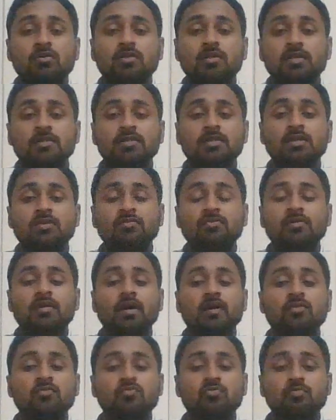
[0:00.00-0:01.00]
this keyword
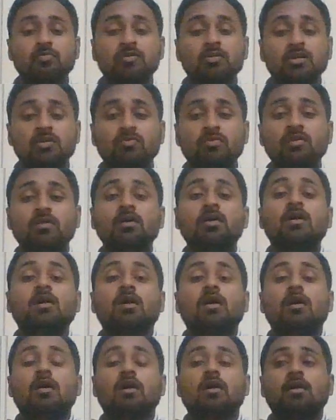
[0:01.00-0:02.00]
and super keyword
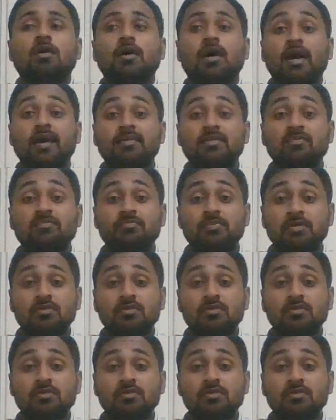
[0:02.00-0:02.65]
has a